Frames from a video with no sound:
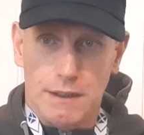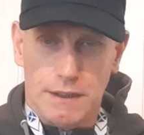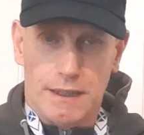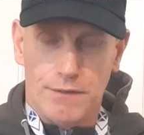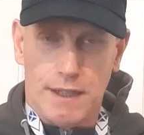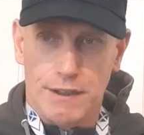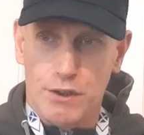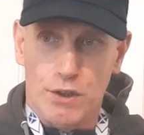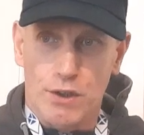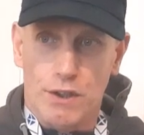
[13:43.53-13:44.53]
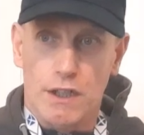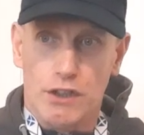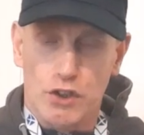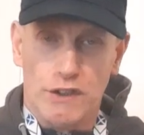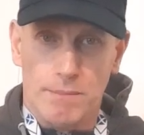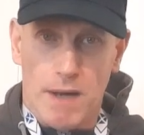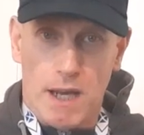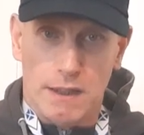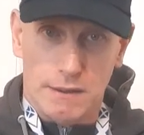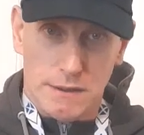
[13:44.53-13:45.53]
you can write to Susan
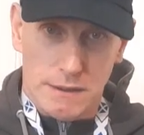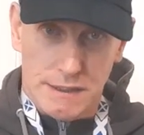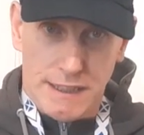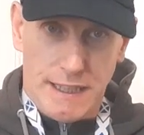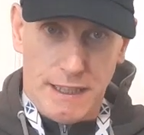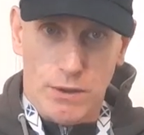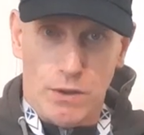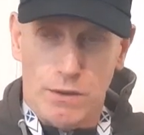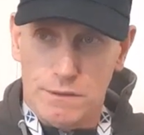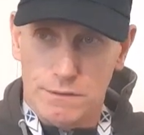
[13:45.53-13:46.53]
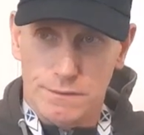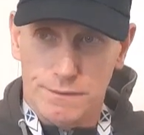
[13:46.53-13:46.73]
Miller, CEO,